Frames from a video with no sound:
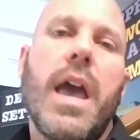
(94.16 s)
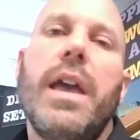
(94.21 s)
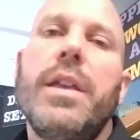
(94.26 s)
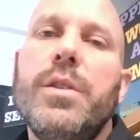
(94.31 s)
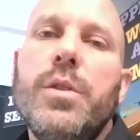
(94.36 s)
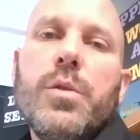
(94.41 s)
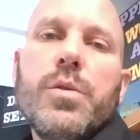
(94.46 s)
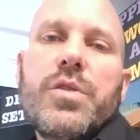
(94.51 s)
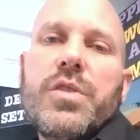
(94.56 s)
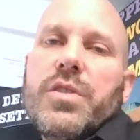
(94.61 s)
and
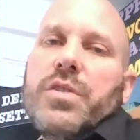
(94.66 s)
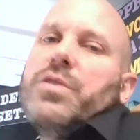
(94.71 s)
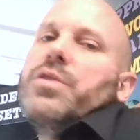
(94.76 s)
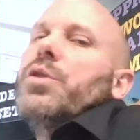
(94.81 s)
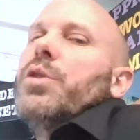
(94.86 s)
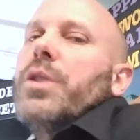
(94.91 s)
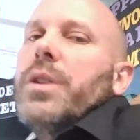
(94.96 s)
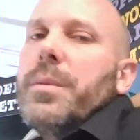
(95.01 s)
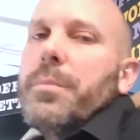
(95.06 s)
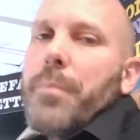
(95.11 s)
you
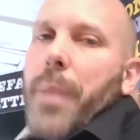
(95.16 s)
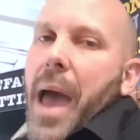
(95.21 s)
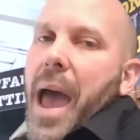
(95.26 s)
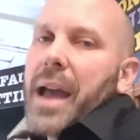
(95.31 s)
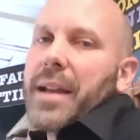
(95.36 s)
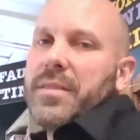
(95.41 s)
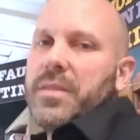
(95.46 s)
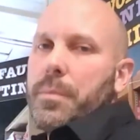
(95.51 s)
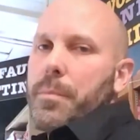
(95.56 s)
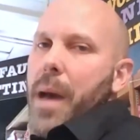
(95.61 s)
stood
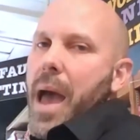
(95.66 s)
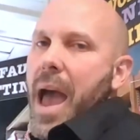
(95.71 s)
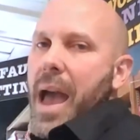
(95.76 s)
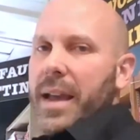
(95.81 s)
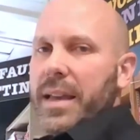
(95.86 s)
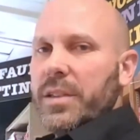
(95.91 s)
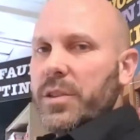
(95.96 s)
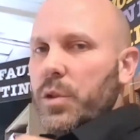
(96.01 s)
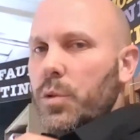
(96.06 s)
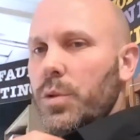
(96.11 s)
back to
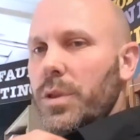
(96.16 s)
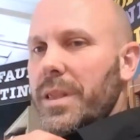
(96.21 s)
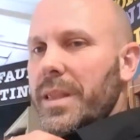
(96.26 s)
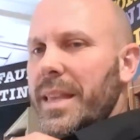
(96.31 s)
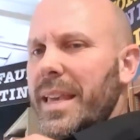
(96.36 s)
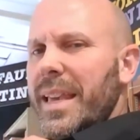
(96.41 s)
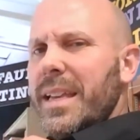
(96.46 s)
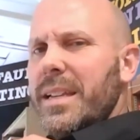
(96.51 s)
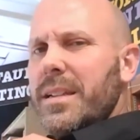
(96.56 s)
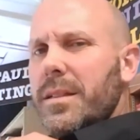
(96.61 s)
back and you
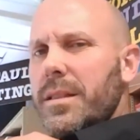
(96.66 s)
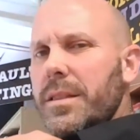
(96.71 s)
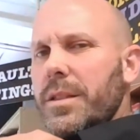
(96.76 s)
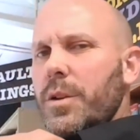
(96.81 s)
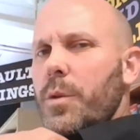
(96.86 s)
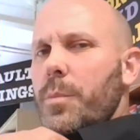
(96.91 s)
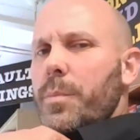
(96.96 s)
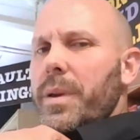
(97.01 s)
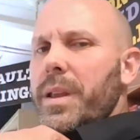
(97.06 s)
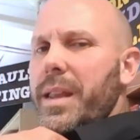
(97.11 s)
leaned a
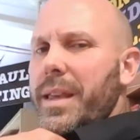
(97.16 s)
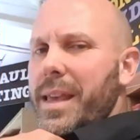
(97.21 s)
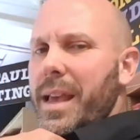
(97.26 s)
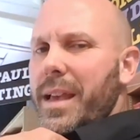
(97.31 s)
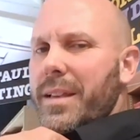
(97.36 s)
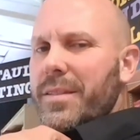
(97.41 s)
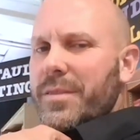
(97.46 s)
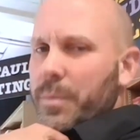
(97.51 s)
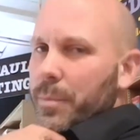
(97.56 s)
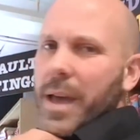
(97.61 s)
little bit
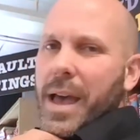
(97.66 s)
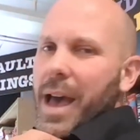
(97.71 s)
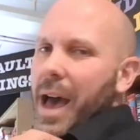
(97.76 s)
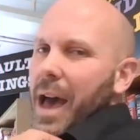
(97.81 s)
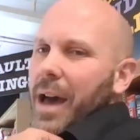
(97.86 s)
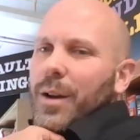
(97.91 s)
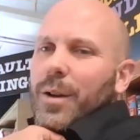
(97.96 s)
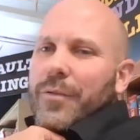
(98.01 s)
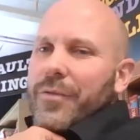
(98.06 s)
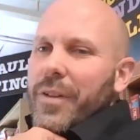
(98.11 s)
against them.
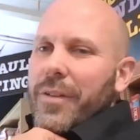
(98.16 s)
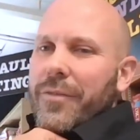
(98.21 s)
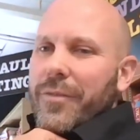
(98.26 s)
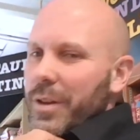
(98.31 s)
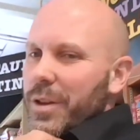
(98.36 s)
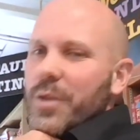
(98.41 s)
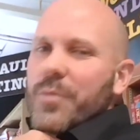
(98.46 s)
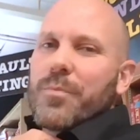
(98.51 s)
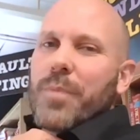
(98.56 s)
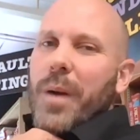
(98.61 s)
I don't know if
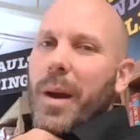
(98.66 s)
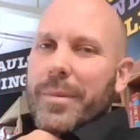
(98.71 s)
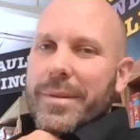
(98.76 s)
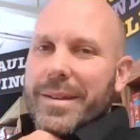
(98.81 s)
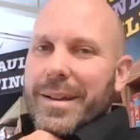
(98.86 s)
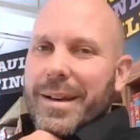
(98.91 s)
you've probably